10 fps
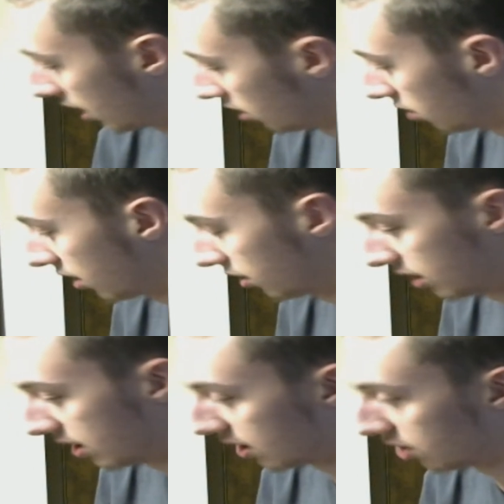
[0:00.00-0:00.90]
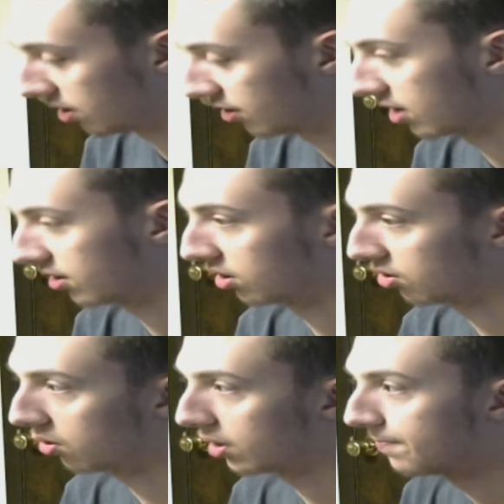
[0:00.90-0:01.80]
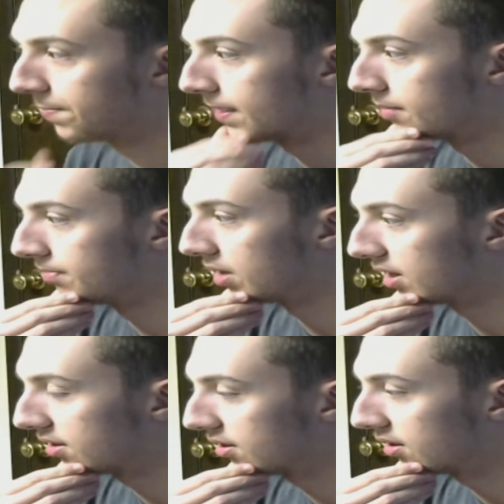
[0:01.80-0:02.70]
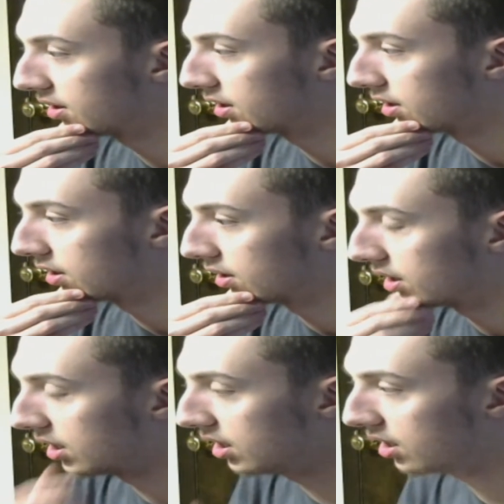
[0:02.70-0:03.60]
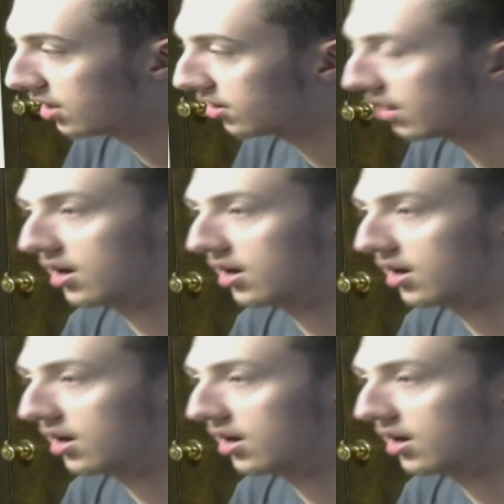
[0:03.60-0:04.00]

that loads, I'll continue discussing the story. But he is